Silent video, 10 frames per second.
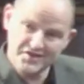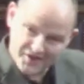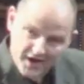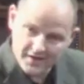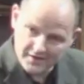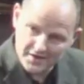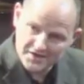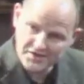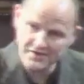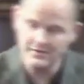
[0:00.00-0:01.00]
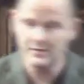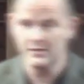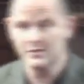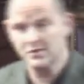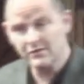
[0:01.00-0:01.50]
darkness
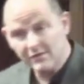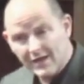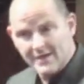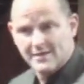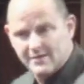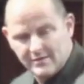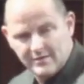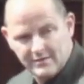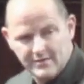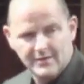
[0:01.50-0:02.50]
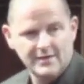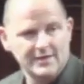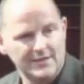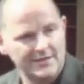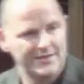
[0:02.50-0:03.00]
to light.
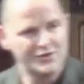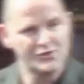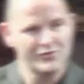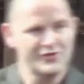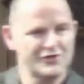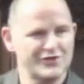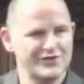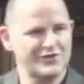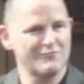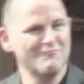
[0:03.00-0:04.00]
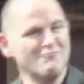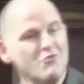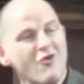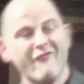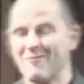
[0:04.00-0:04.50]
And so there's this
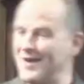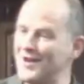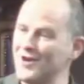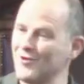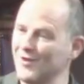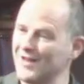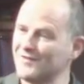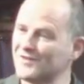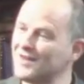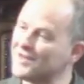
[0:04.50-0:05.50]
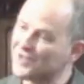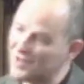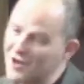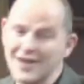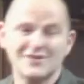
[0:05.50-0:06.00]
movement in our lives, and it's
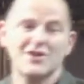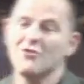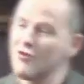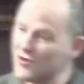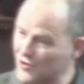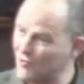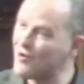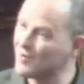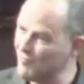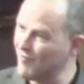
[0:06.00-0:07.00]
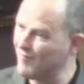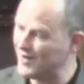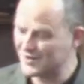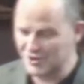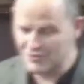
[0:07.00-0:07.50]
an ongoing movement. It's an